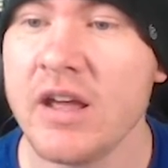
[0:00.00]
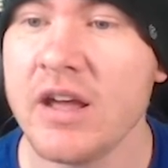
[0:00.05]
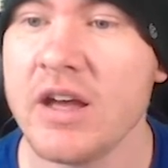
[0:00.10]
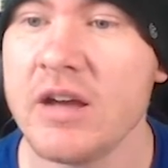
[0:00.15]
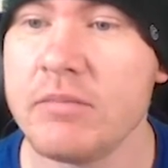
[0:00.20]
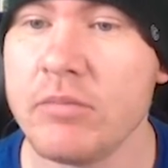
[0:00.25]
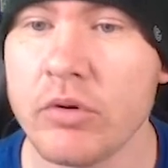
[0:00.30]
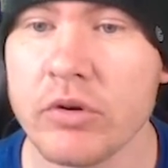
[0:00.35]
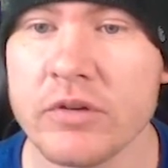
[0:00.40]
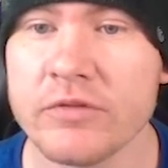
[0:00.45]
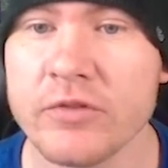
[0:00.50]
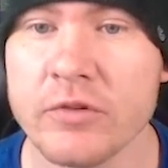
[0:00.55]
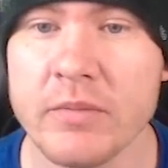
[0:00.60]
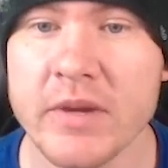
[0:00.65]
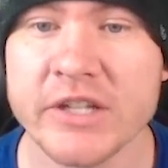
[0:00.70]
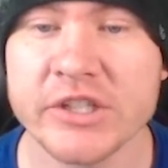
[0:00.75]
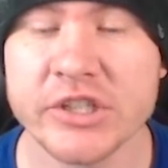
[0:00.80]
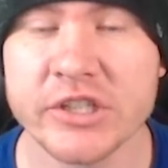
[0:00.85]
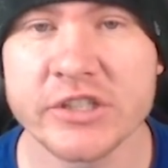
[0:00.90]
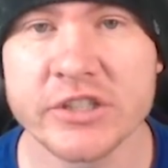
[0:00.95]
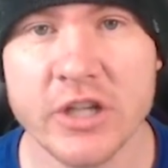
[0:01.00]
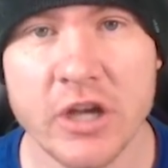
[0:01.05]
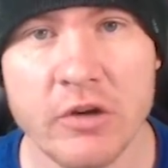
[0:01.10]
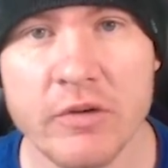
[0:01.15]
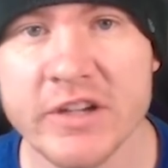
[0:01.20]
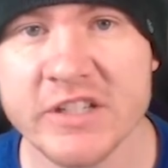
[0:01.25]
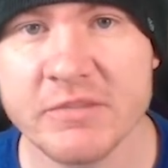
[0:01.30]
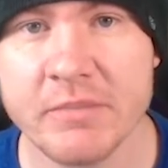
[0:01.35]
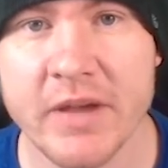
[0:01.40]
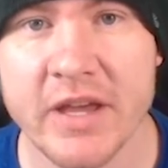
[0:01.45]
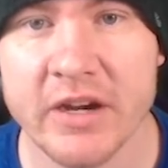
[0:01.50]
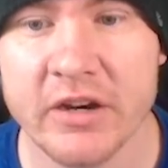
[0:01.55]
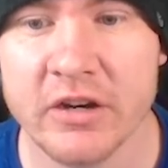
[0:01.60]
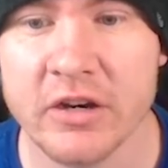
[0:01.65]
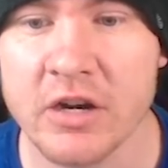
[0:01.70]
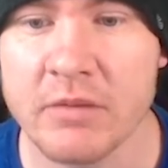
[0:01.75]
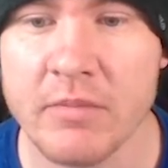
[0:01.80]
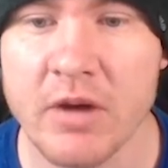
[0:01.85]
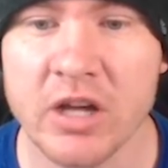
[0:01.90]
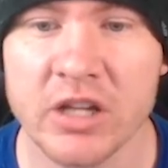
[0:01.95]
Uh, more information is always
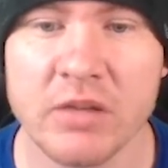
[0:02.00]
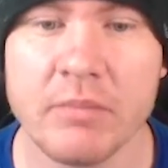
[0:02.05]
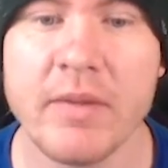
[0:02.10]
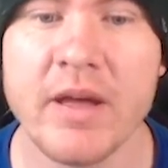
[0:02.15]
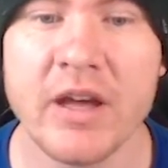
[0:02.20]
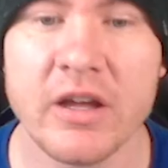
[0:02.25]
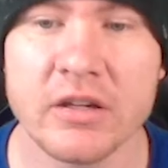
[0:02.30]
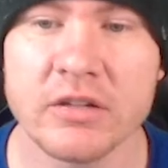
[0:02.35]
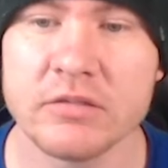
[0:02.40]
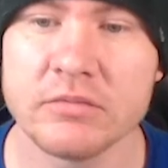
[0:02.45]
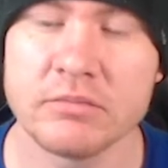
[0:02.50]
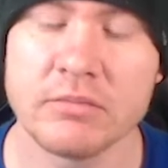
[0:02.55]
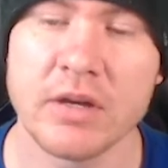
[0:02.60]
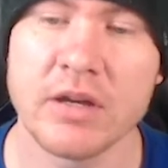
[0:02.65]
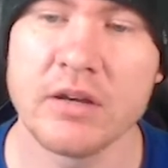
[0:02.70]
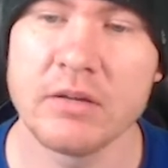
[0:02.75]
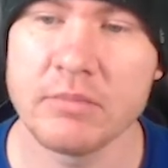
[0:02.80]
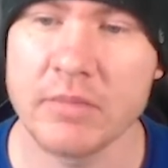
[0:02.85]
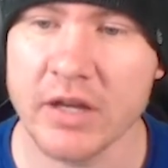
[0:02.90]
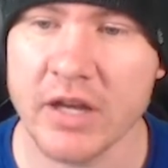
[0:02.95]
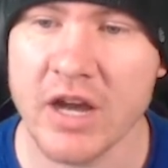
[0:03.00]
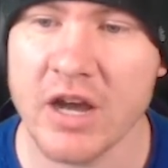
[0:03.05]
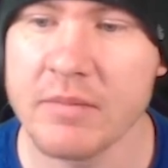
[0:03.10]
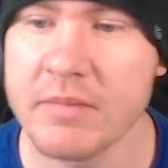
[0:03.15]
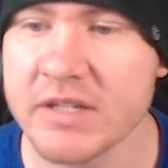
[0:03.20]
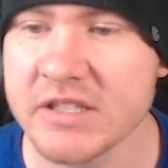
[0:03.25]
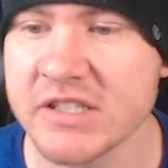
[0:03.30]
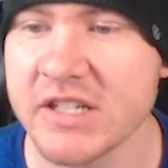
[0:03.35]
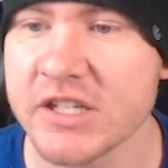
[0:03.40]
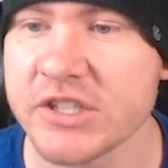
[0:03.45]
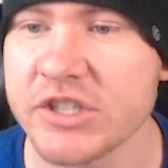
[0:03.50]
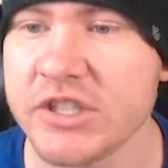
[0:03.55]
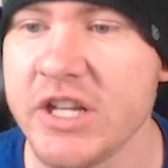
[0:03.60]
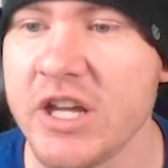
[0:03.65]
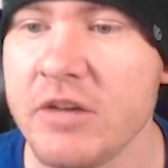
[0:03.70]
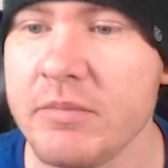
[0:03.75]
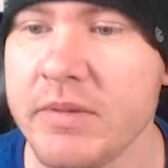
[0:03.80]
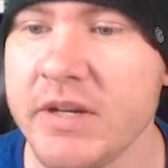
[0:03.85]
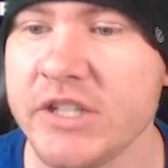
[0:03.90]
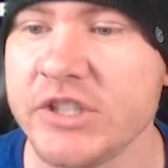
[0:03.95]
better. I'm all about my, my comment section
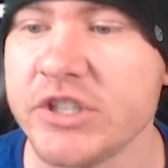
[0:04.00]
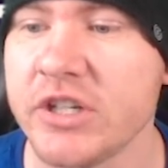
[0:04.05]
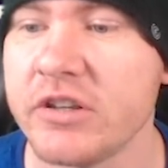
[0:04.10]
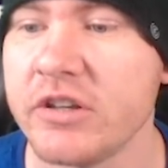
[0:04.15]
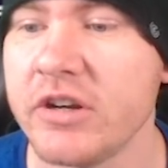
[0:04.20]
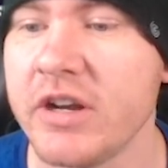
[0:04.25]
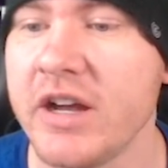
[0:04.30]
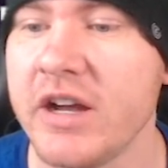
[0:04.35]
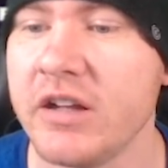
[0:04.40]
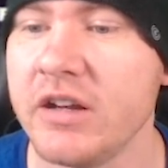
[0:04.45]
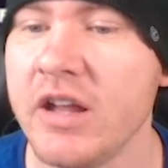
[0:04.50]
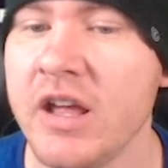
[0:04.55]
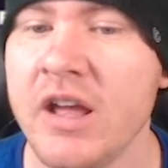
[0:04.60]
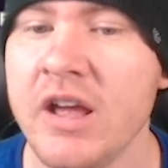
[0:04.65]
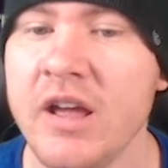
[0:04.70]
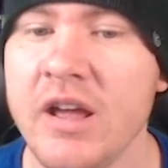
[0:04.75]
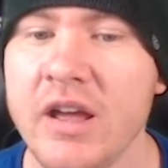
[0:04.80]
helping each other out.